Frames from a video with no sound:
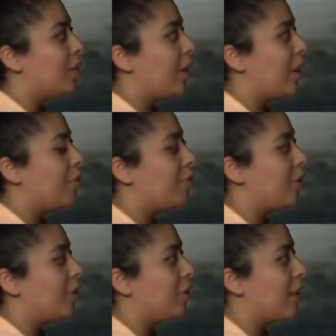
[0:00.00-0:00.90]
like, for
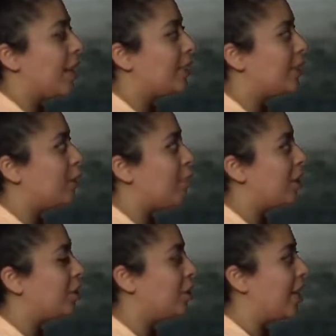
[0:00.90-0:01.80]
next
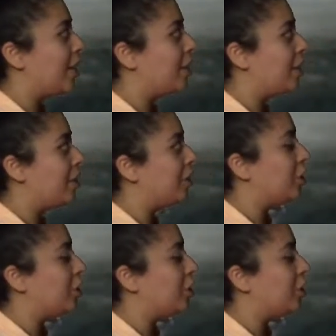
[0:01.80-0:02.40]
semester, next year in